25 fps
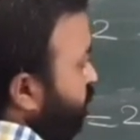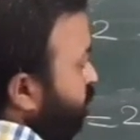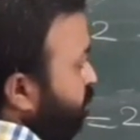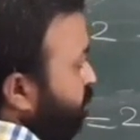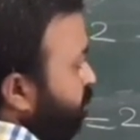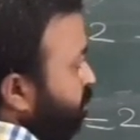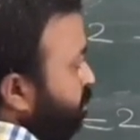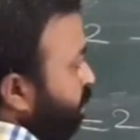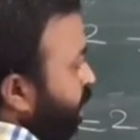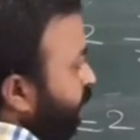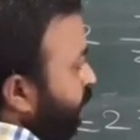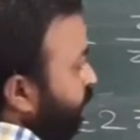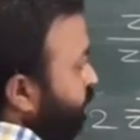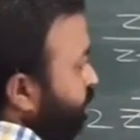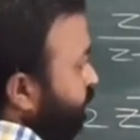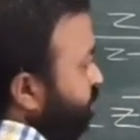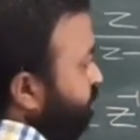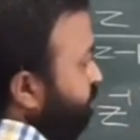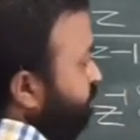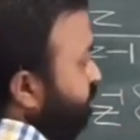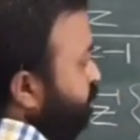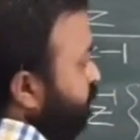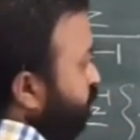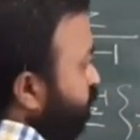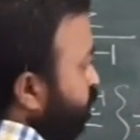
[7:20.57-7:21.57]

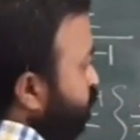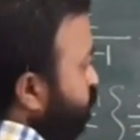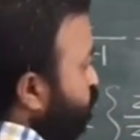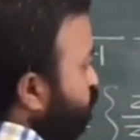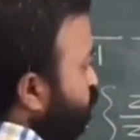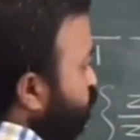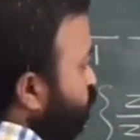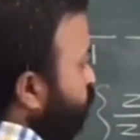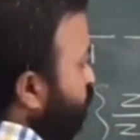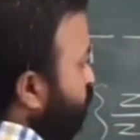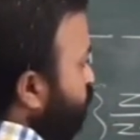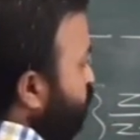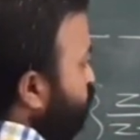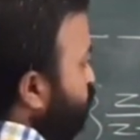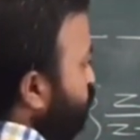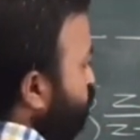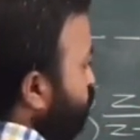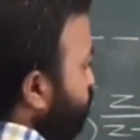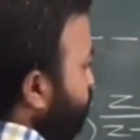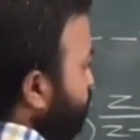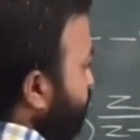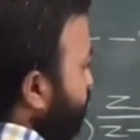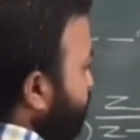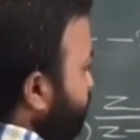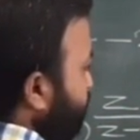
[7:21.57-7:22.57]
minus 2
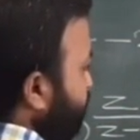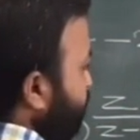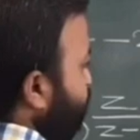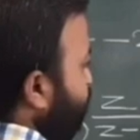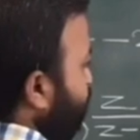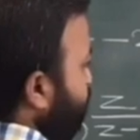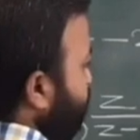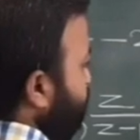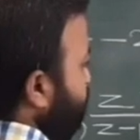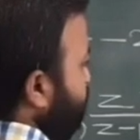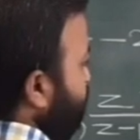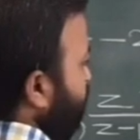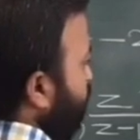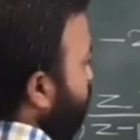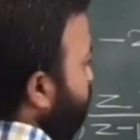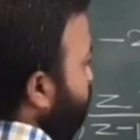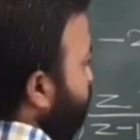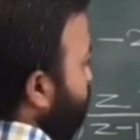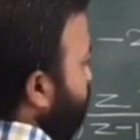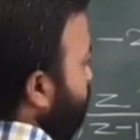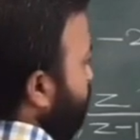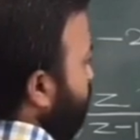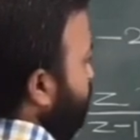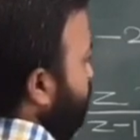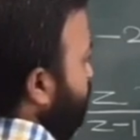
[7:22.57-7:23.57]
into Z inverse of
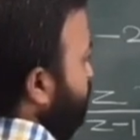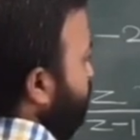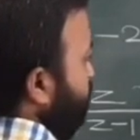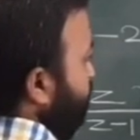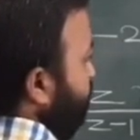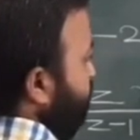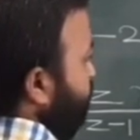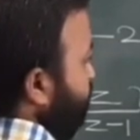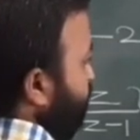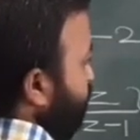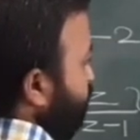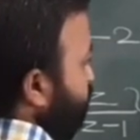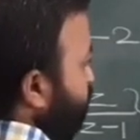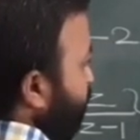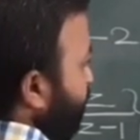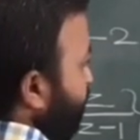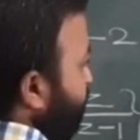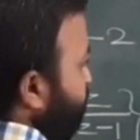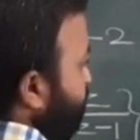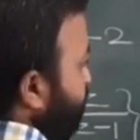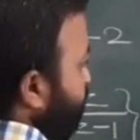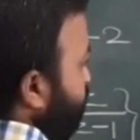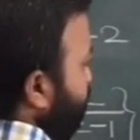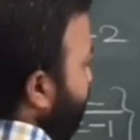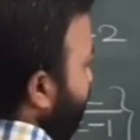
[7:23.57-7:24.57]
z by
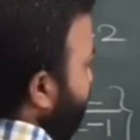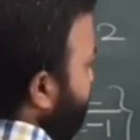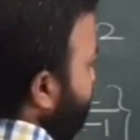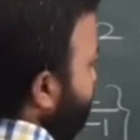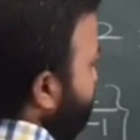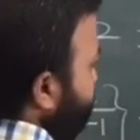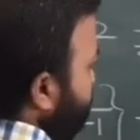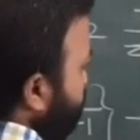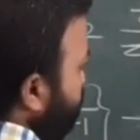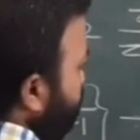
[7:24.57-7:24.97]
z minus